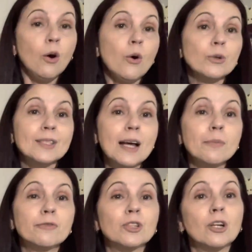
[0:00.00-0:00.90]
Or some
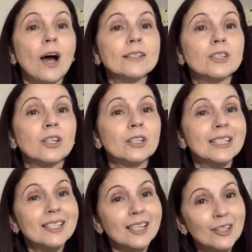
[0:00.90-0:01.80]
of you like to
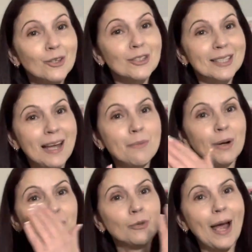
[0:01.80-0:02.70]
continue the same
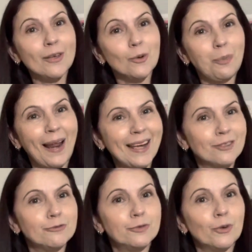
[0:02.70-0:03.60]
one throughout your
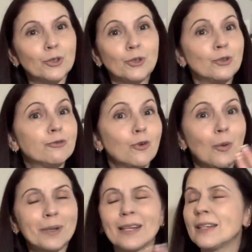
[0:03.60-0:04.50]
blanket for uniformity.